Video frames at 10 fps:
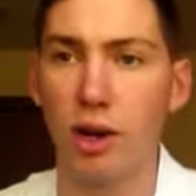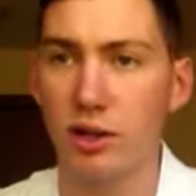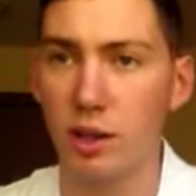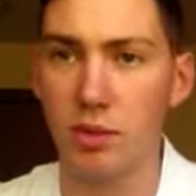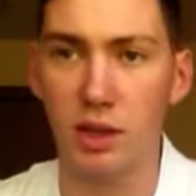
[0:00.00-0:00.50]

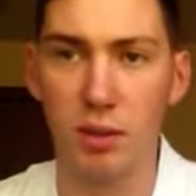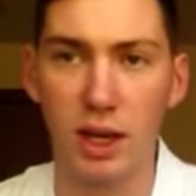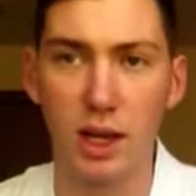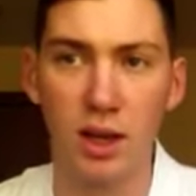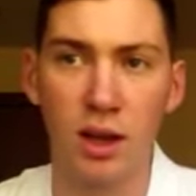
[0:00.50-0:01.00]
It seems to
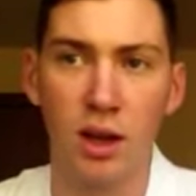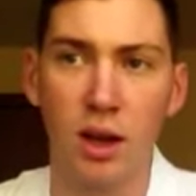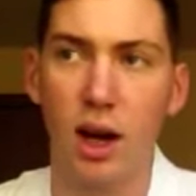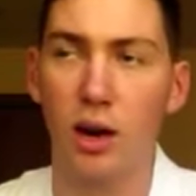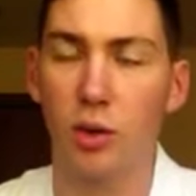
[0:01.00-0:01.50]
be
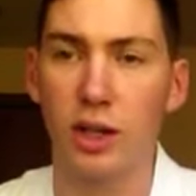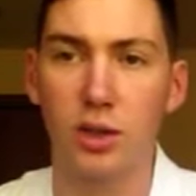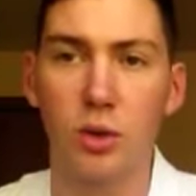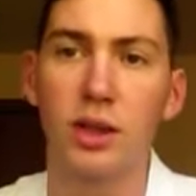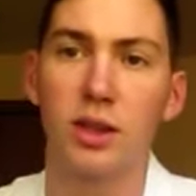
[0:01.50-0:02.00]

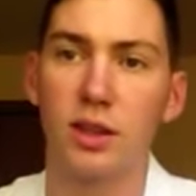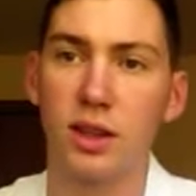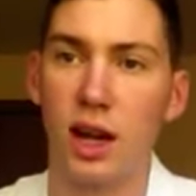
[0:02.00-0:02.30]
Russell Wilson's